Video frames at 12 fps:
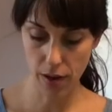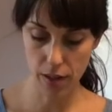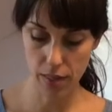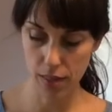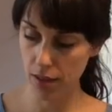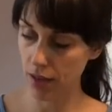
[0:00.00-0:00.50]
I
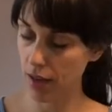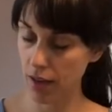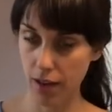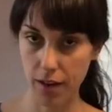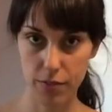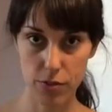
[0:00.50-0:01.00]
think
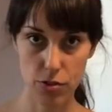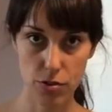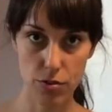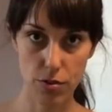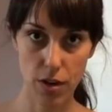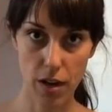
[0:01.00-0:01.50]
I have to
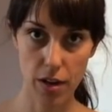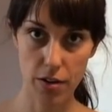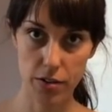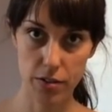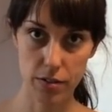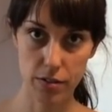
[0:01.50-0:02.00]

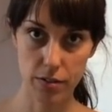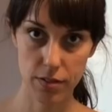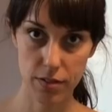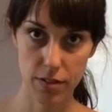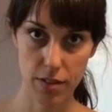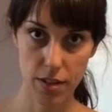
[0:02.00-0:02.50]
iron
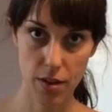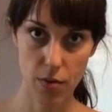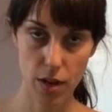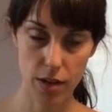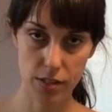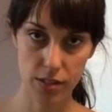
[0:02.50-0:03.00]
the
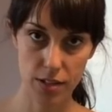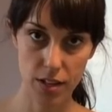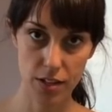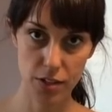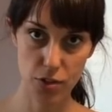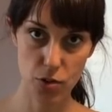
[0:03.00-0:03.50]
wax
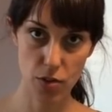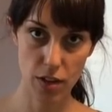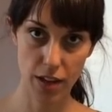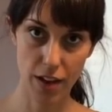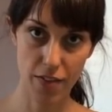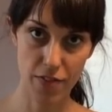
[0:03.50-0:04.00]
into the
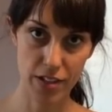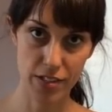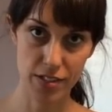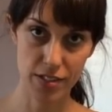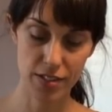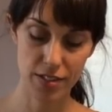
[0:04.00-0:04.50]

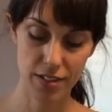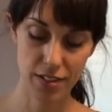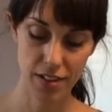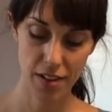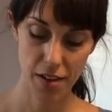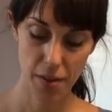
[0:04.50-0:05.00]
canvas,
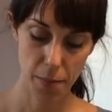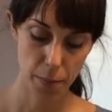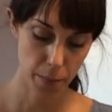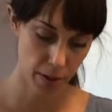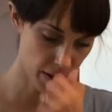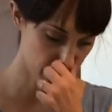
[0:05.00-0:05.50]

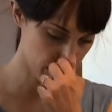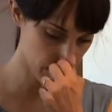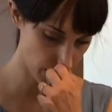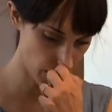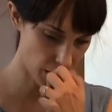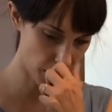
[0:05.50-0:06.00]
but
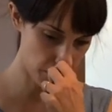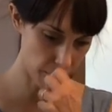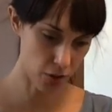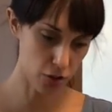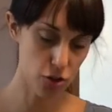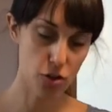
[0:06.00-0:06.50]
I'm
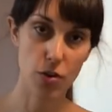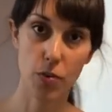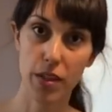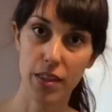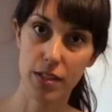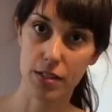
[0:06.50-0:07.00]
not sure what the